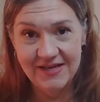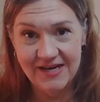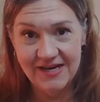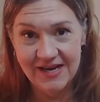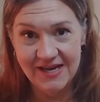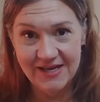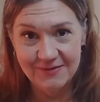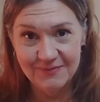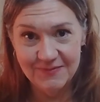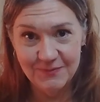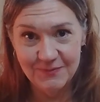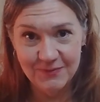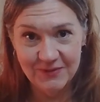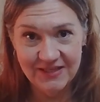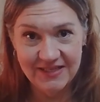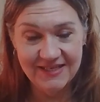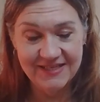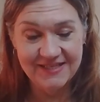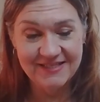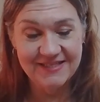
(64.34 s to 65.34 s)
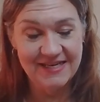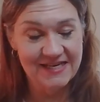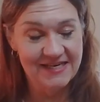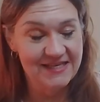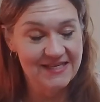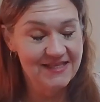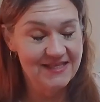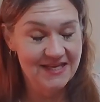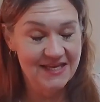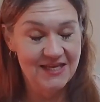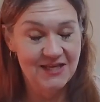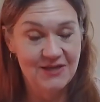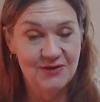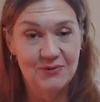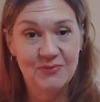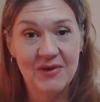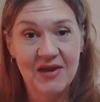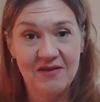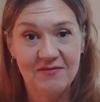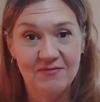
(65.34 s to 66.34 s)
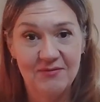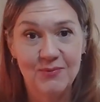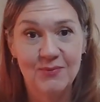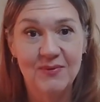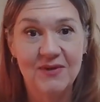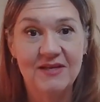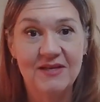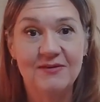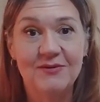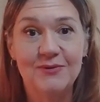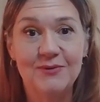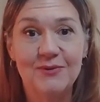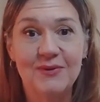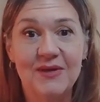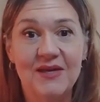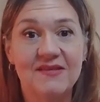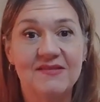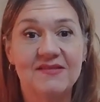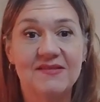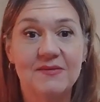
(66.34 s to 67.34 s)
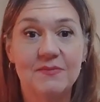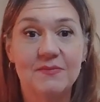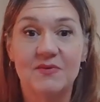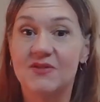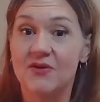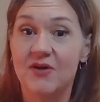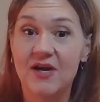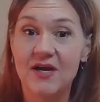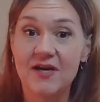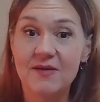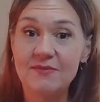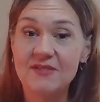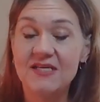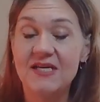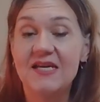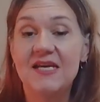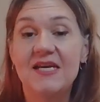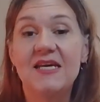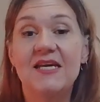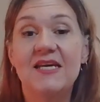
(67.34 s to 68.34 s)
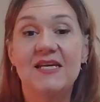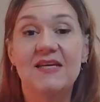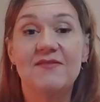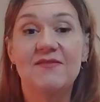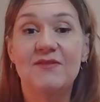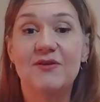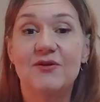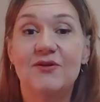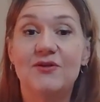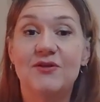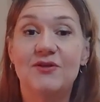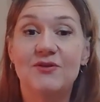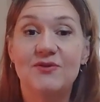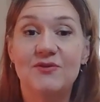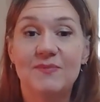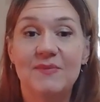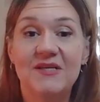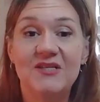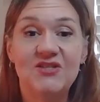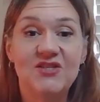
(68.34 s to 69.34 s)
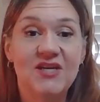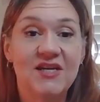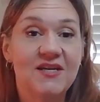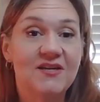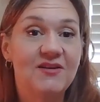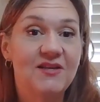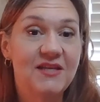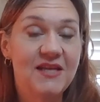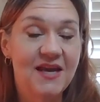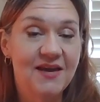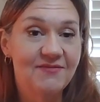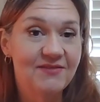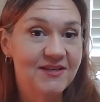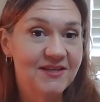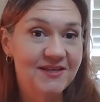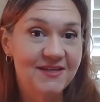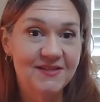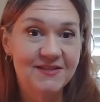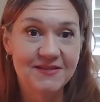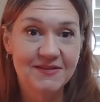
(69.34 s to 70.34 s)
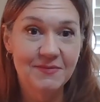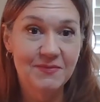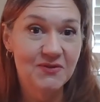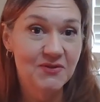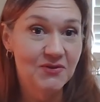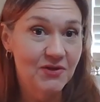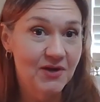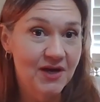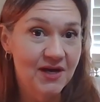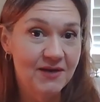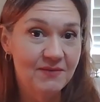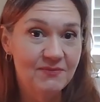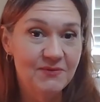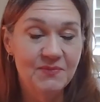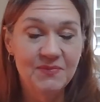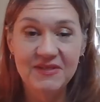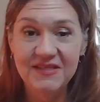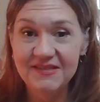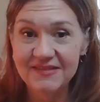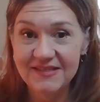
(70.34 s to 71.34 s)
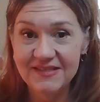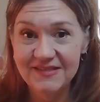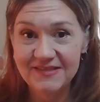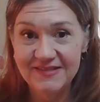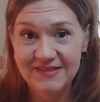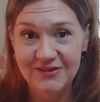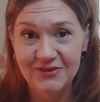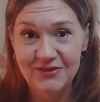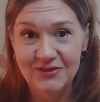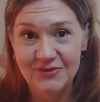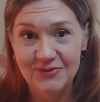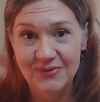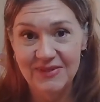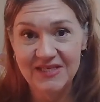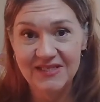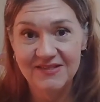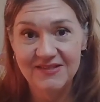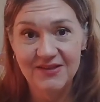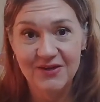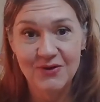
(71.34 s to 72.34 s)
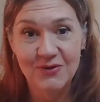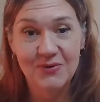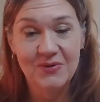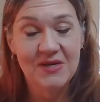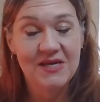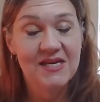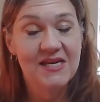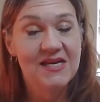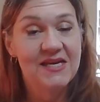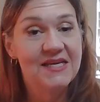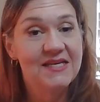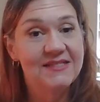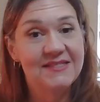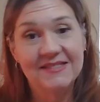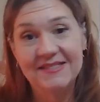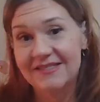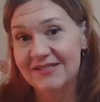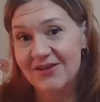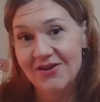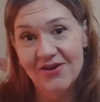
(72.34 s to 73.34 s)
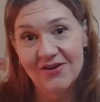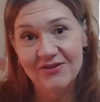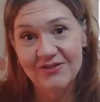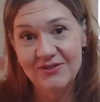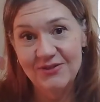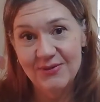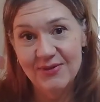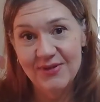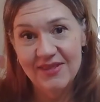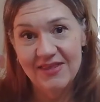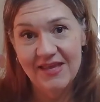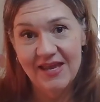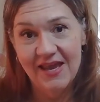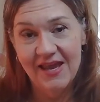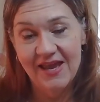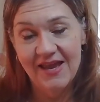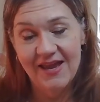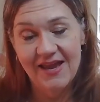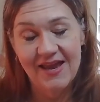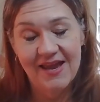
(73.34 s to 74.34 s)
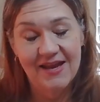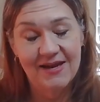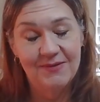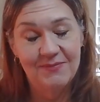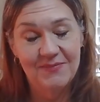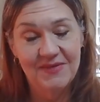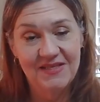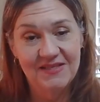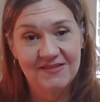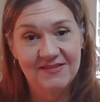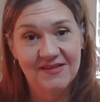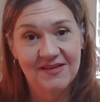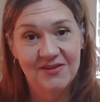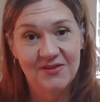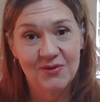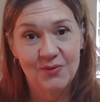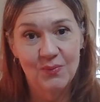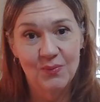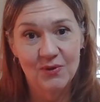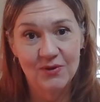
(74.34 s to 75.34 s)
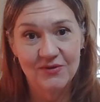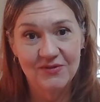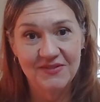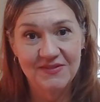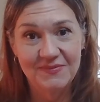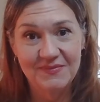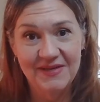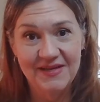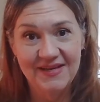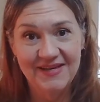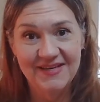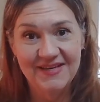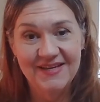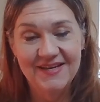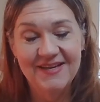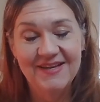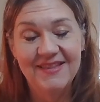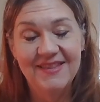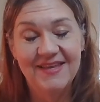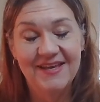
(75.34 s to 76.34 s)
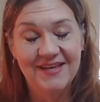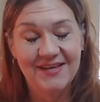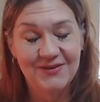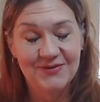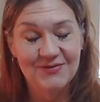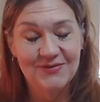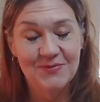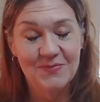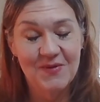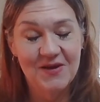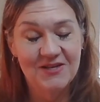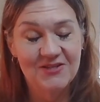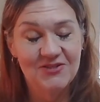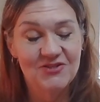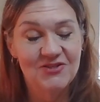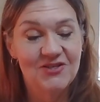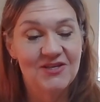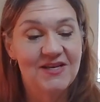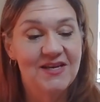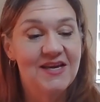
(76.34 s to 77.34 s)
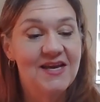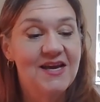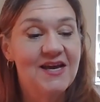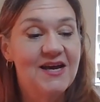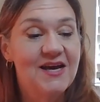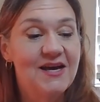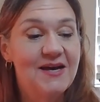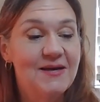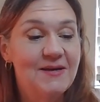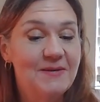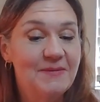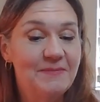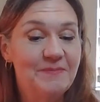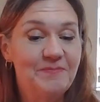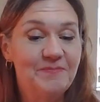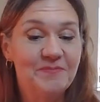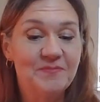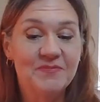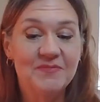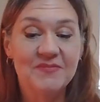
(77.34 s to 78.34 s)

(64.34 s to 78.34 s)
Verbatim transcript: and I am really excited. Thank you, everyone who has subscribed. If you're new to my channel and haven't yet subscribed, please consider doing so. It doesn't cost you a thing and it means the world to me. Thank you so much. Um,